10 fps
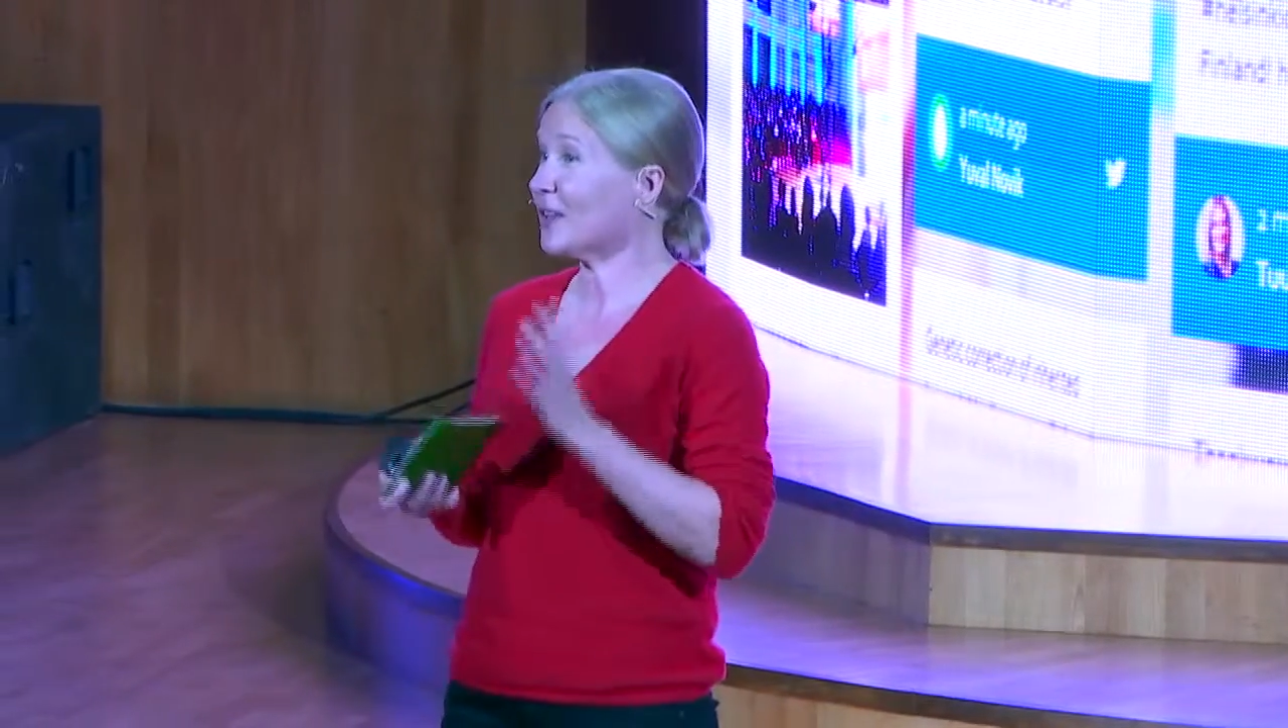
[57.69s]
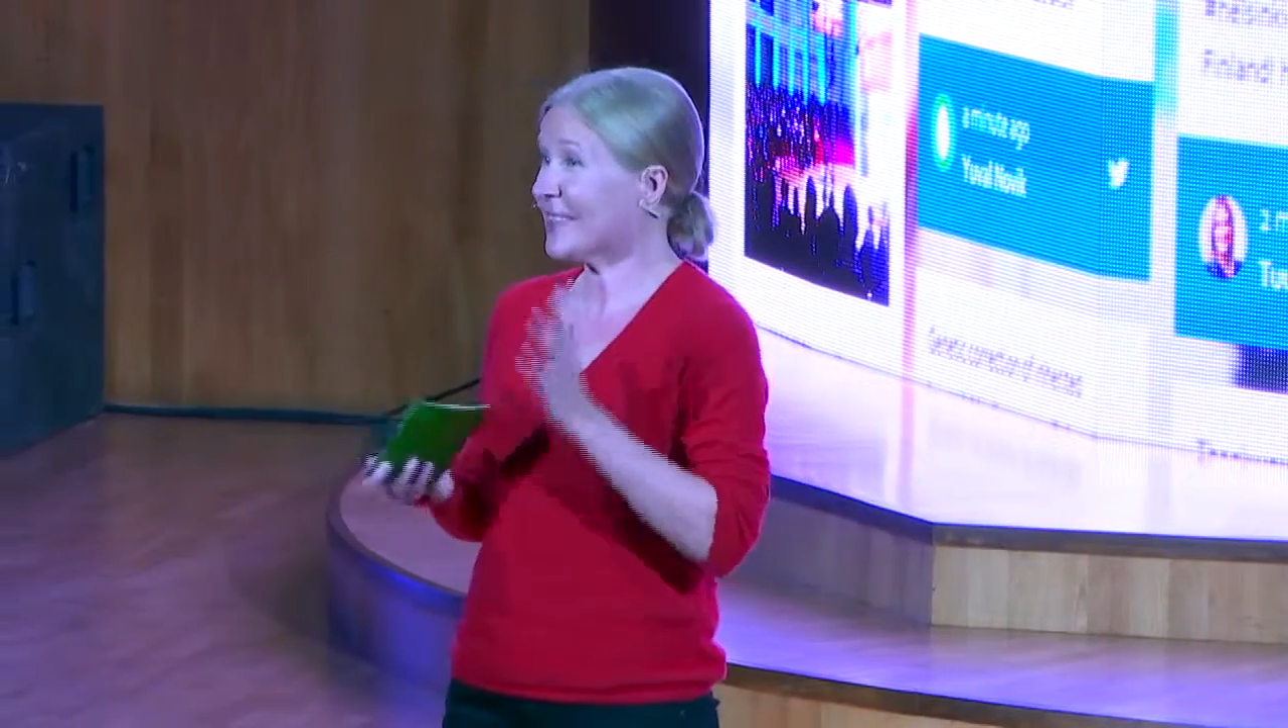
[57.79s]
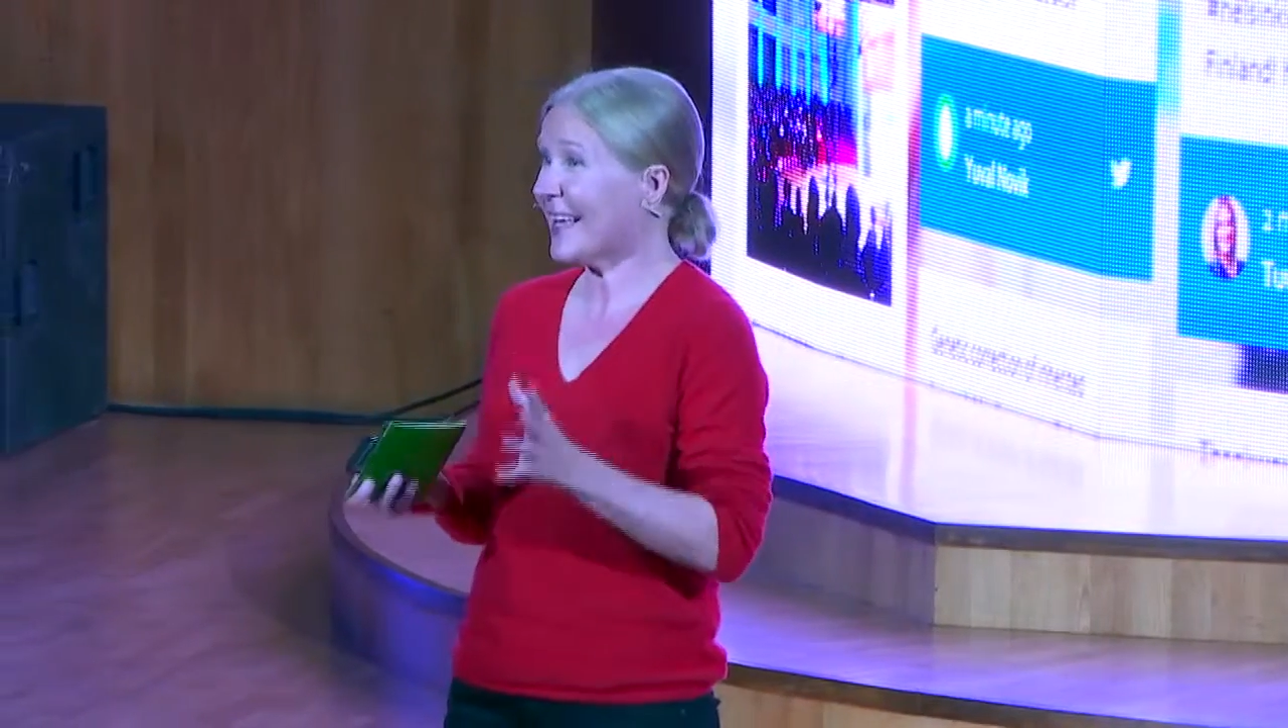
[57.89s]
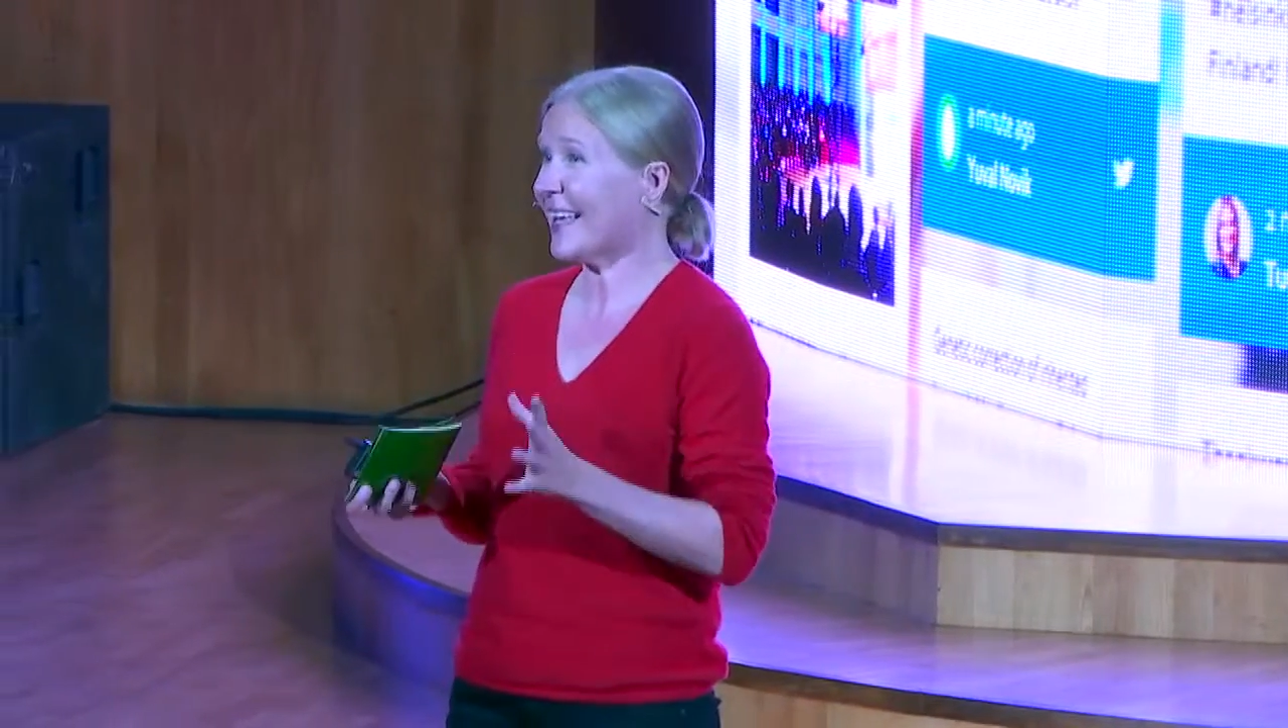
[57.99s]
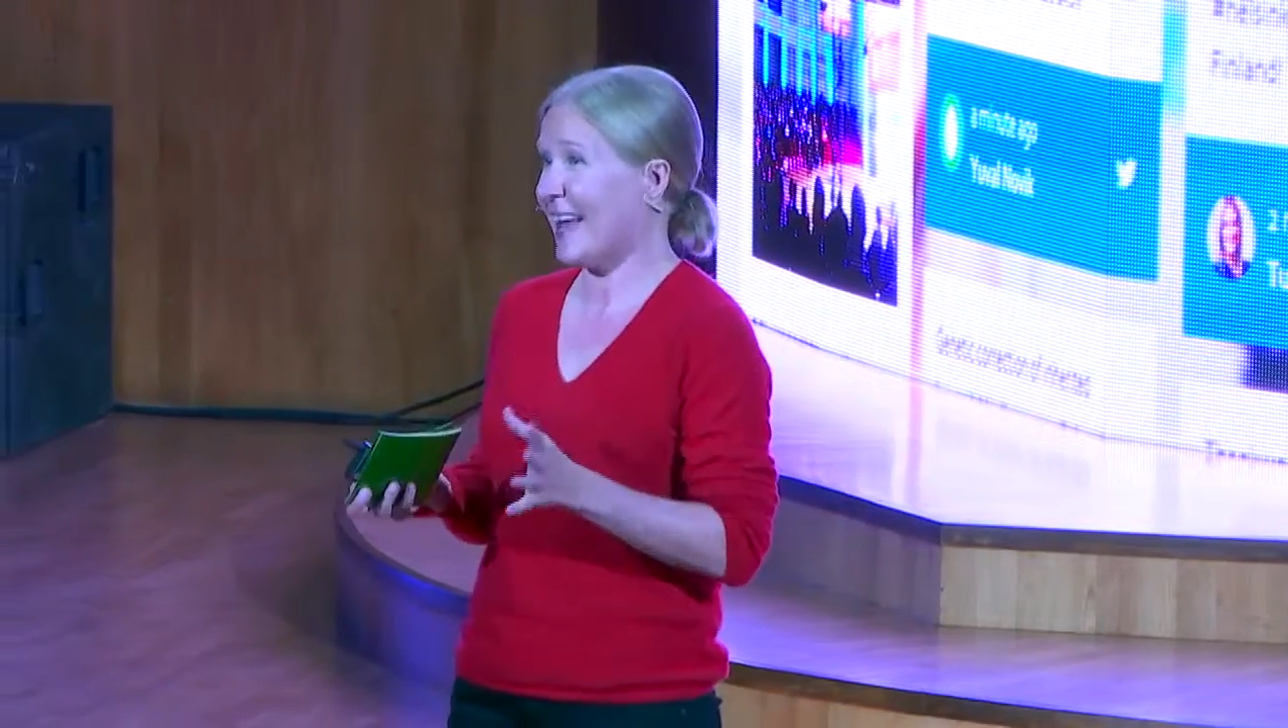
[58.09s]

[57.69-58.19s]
2nd